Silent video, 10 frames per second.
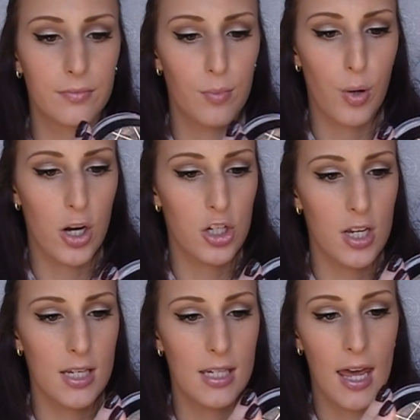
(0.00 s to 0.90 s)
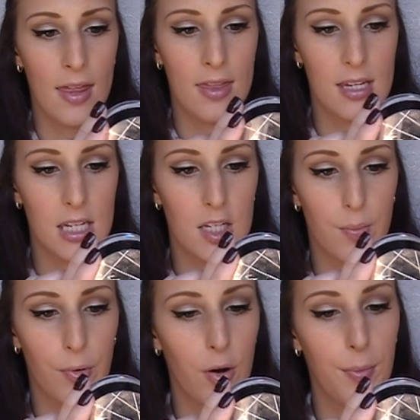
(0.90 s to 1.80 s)
brushes, and this is the
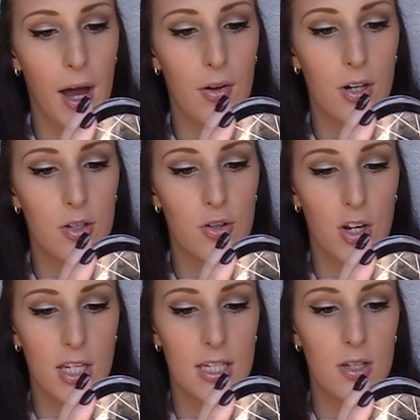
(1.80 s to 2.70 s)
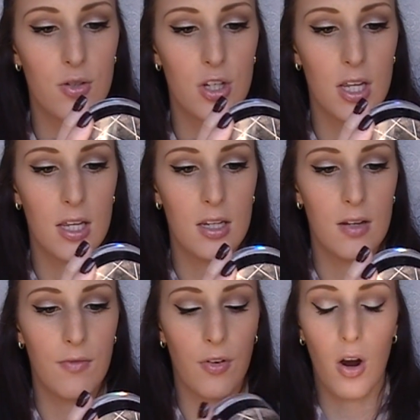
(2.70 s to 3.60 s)
Pro Powder Translucent
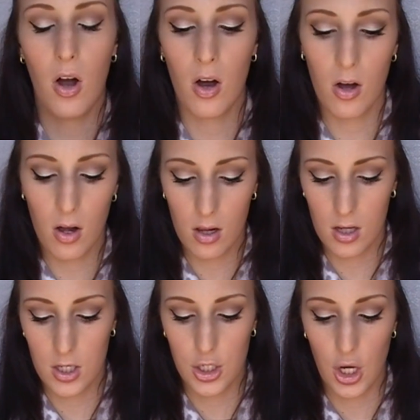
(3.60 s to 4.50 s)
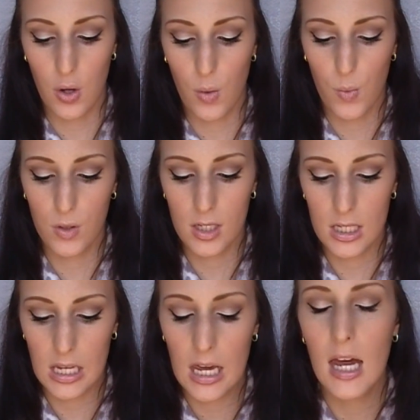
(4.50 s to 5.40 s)
for all
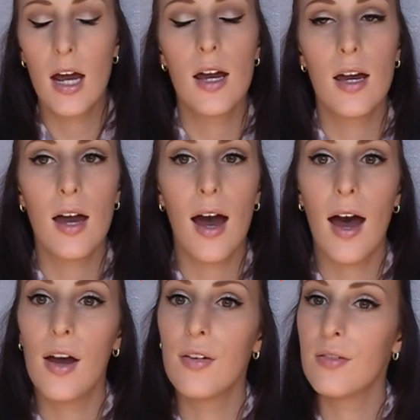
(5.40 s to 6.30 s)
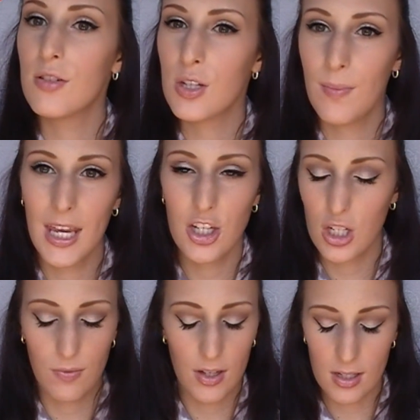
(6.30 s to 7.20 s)
tones. To me, it
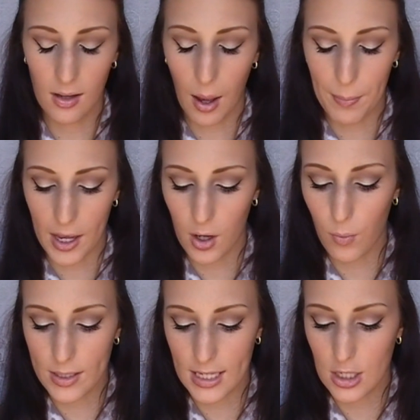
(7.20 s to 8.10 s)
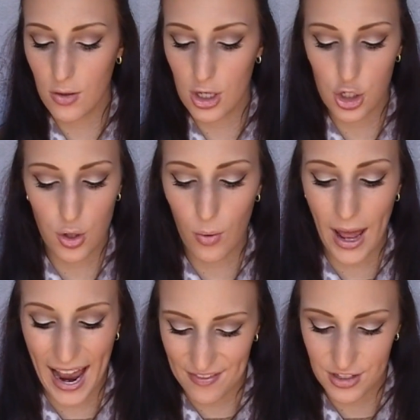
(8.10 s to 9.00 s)
just feels a lot better once I do this. You don't
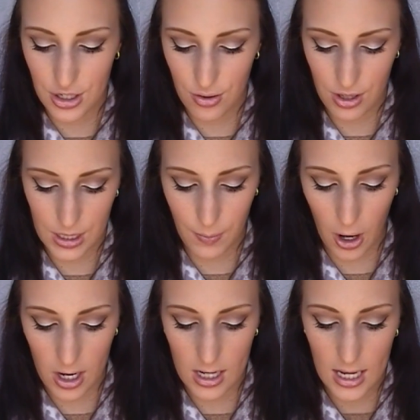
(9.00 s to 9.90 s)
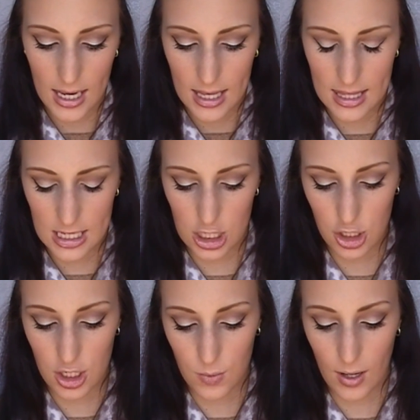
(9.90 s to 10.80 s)
have to do this part. This is
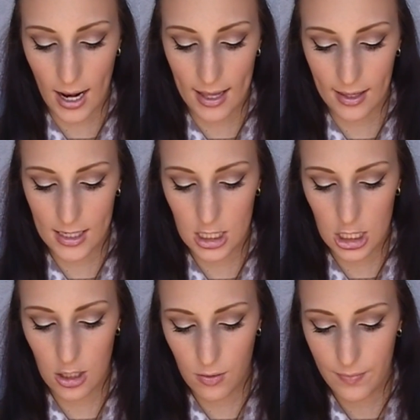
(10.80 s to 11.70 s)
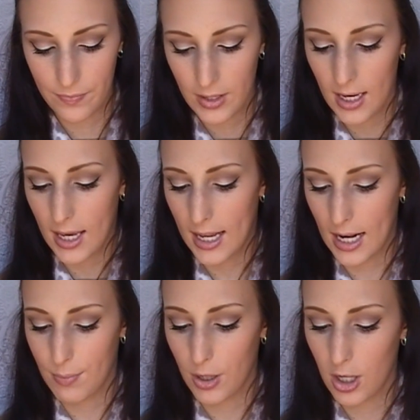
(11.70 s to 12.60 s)
just what I like to do. And
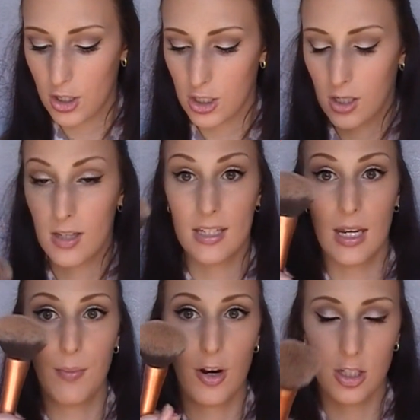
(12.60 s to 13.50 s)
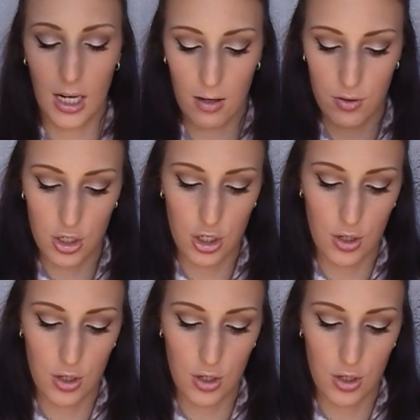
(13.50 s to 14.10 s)
I put it just on the same brush that I was just